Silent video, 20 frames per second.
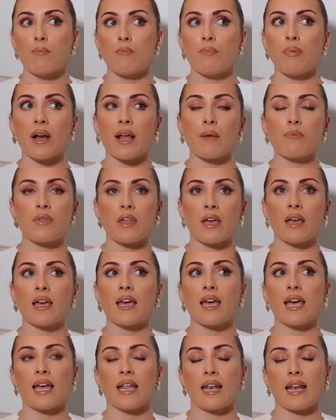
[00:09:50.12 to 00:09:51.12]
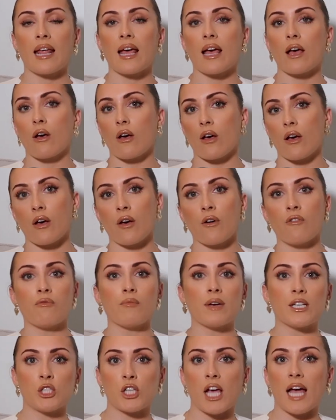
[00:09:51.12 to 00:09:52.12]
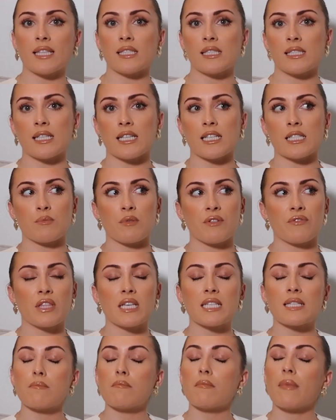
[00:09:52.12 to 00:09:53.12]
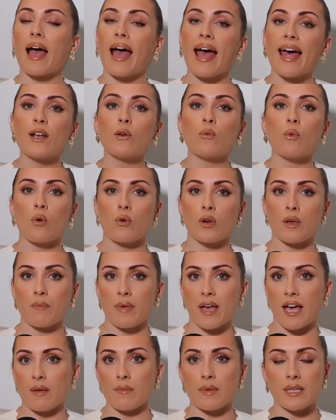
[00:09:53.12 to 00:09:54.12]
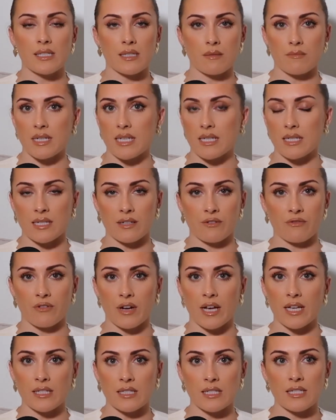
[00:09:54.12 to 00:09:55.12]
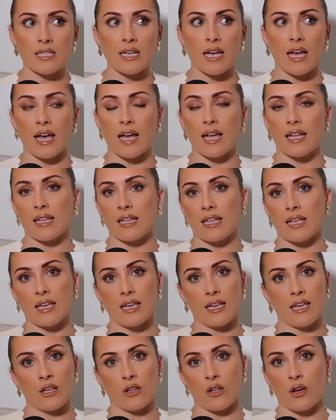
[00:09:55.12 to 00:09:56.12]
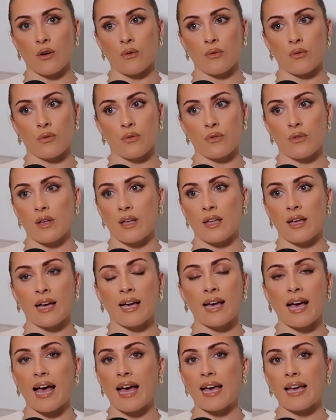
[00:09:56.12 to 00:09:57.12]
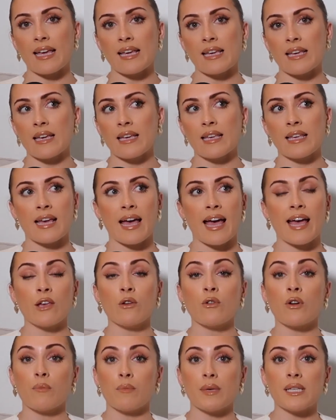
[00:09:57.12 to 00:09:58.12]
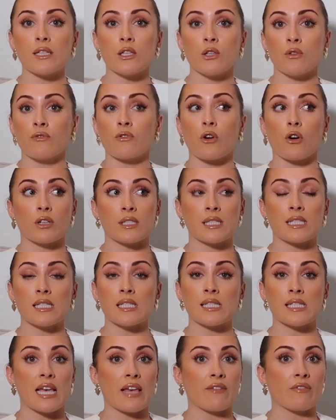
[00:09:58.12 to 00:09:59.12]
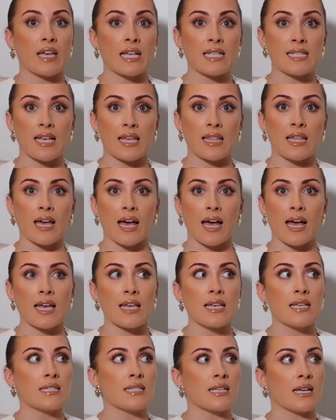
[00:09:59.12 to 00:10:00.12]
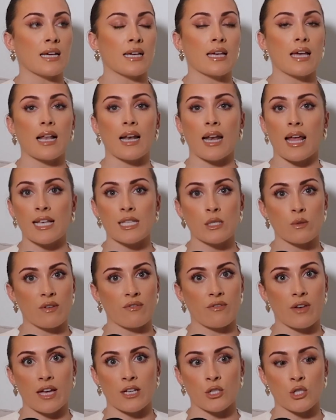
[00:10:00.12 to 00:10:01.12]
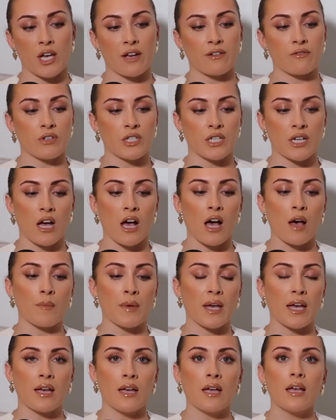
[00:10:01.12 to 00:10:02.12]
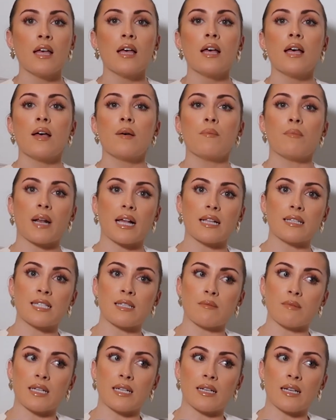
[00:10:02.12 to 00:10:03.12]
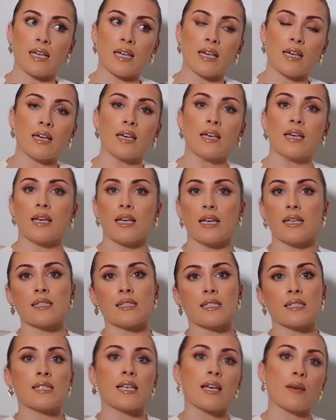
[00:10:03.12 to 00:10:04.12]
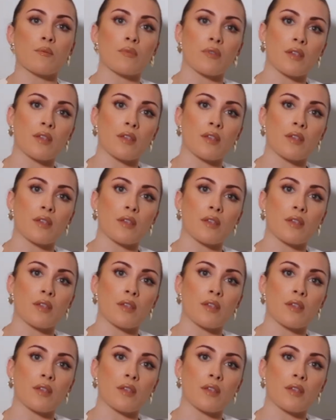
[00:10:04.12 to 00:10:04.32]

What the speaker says: but I'm thinking of my chances. But if there's a man walking behind me, it's completely different. And, you know, a guy, yeah, you've got to stay safe against other guys, like, lest we forget Jeffrey Dahmer, but ultimately, it's the same